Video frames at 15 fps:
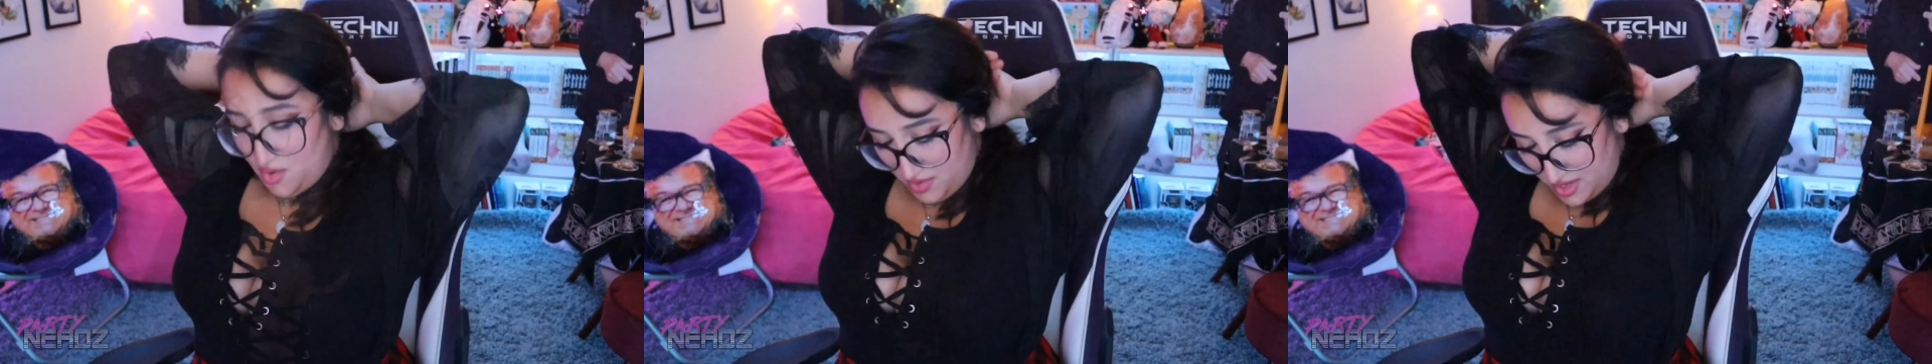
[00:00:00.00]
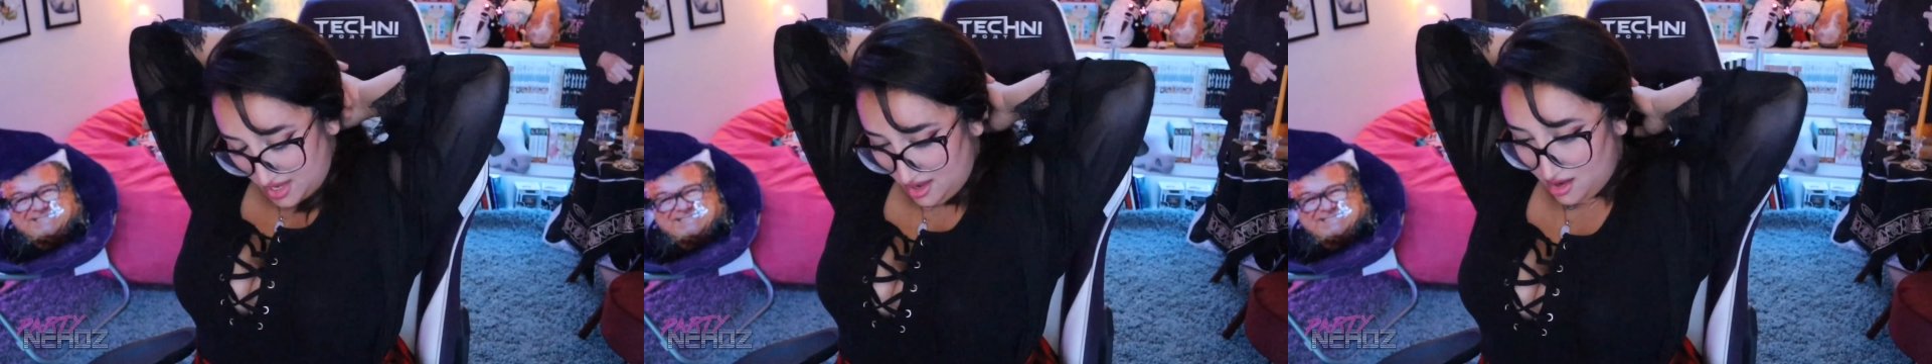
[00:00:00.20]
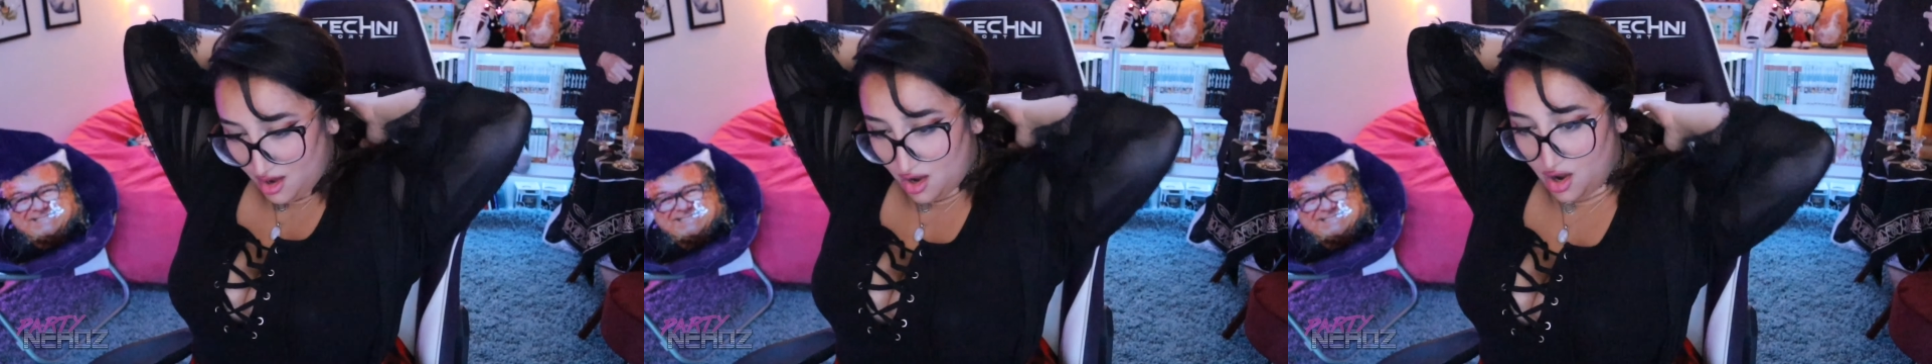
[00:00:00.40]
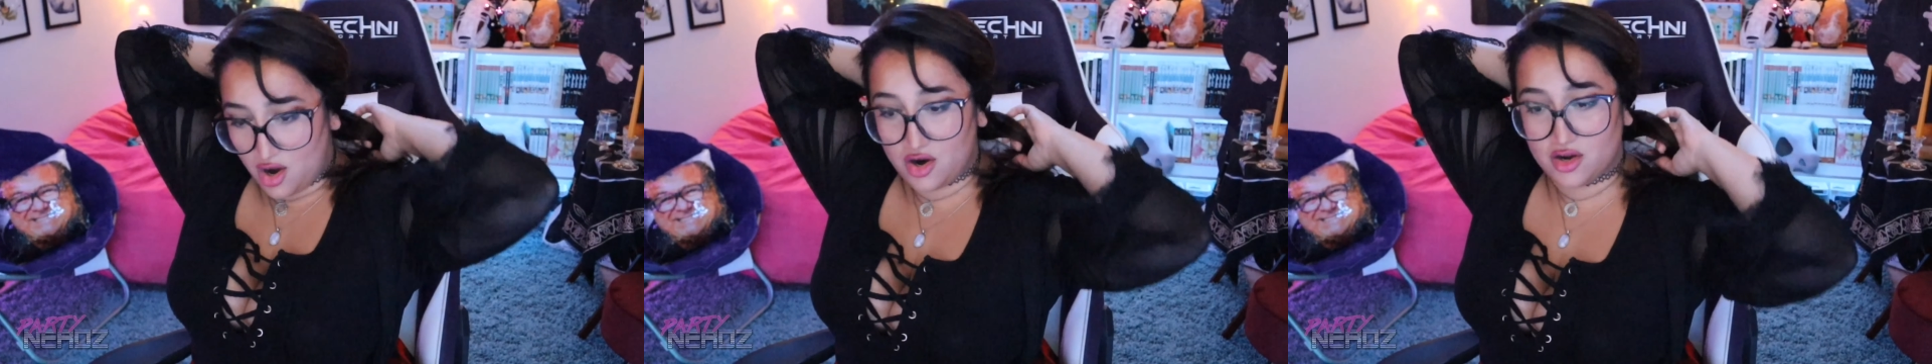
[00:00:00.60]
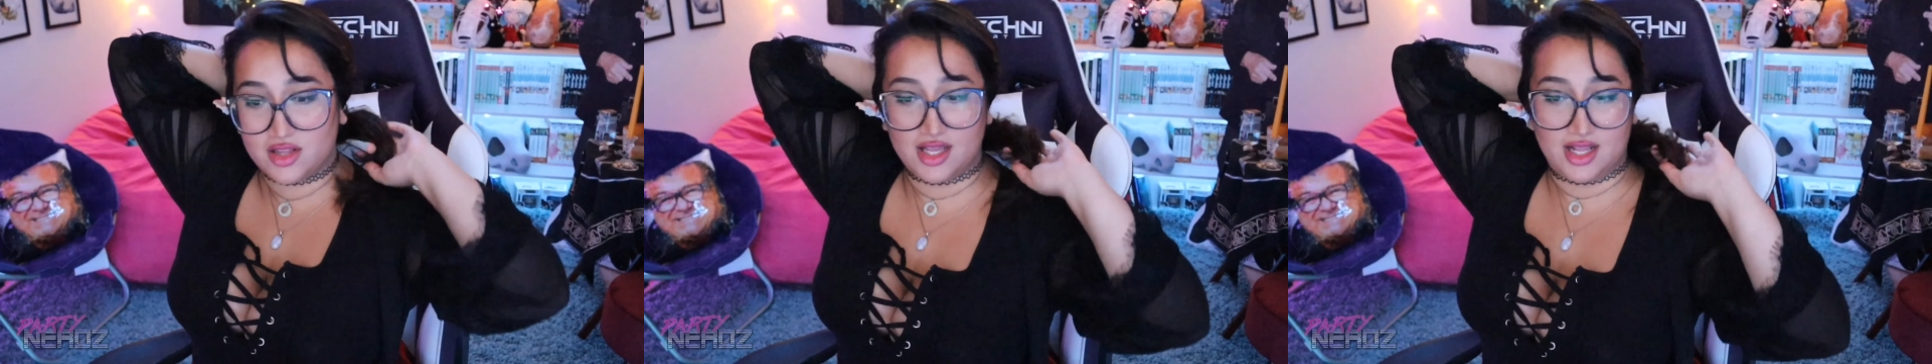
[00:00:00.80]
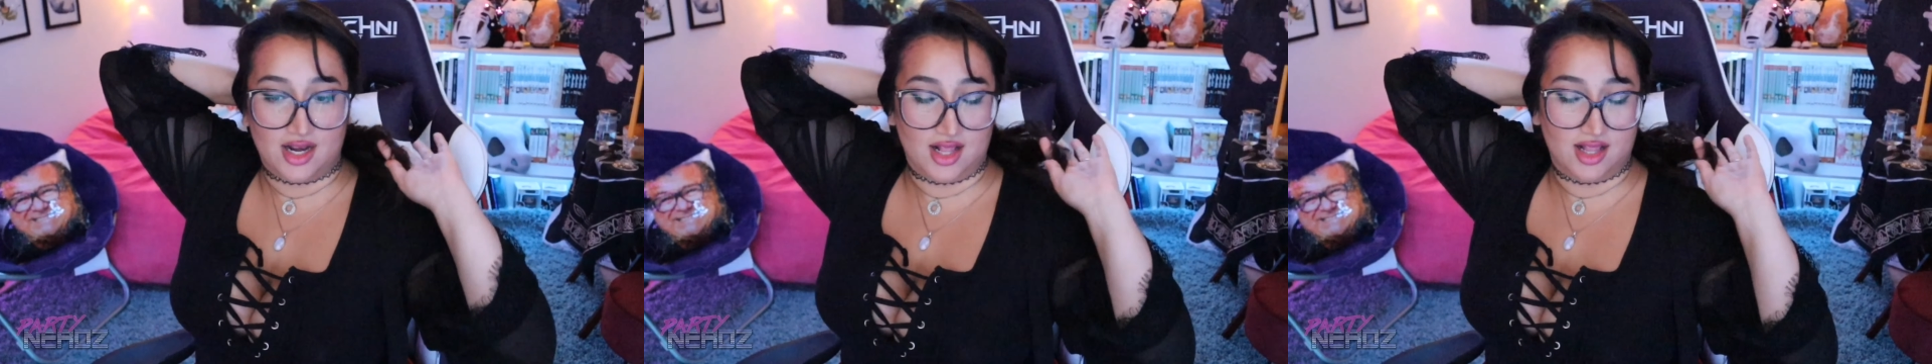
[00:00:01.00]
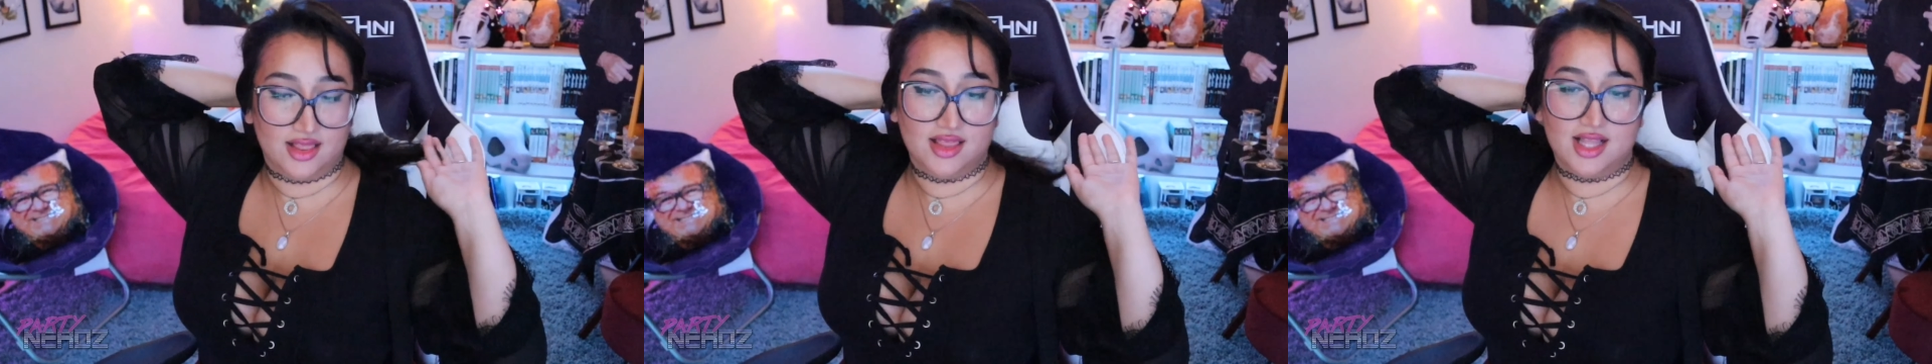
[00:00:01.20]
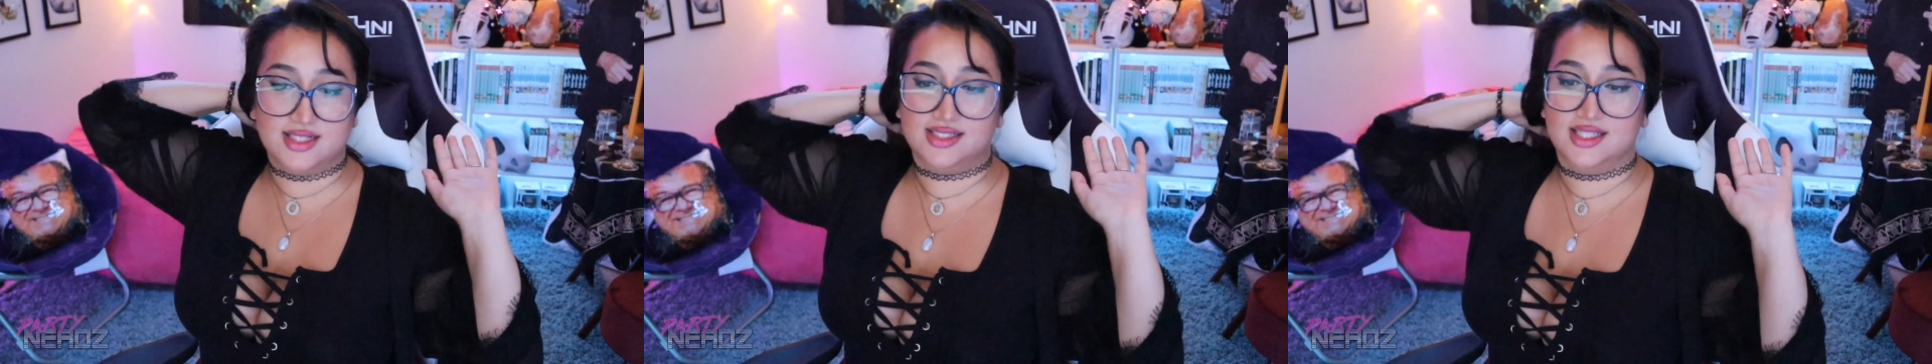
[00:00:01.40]
Oh yeah, Harlan.
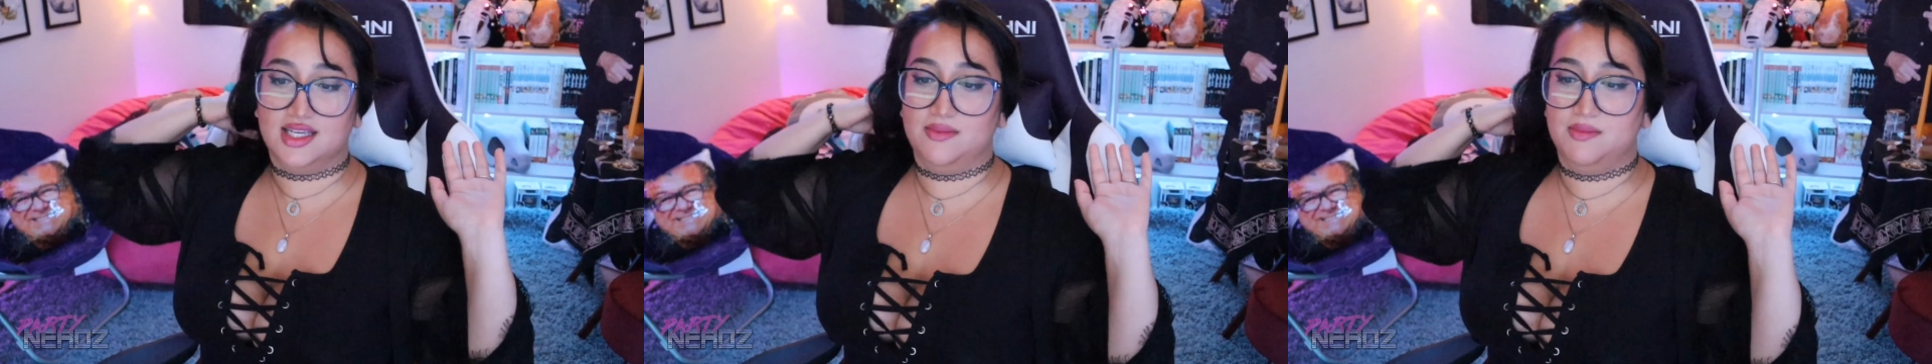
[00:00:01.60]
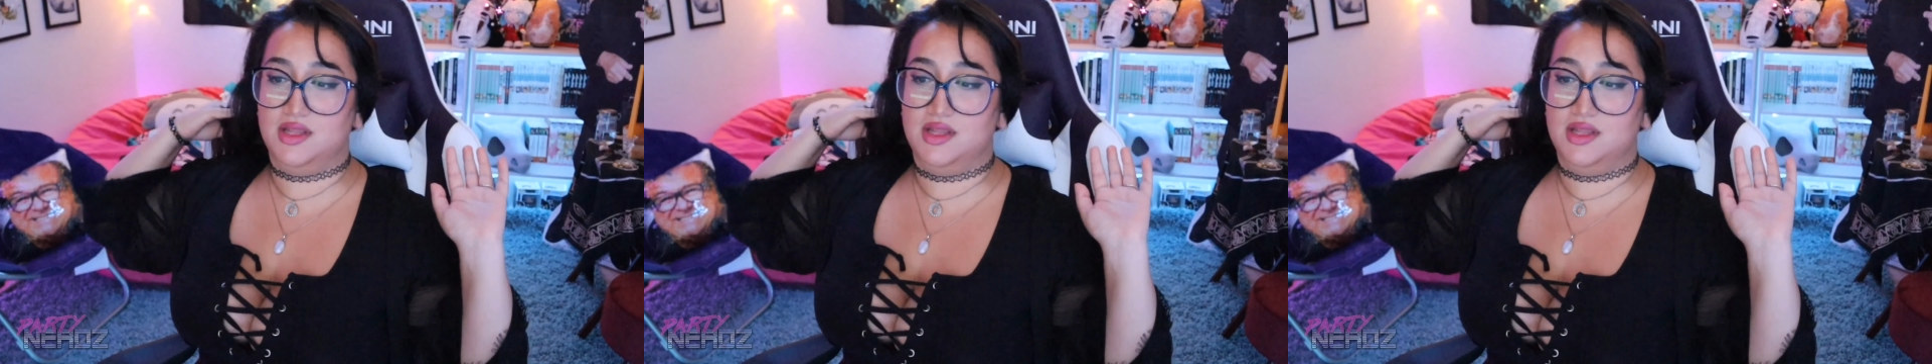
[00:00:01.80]
Let's take a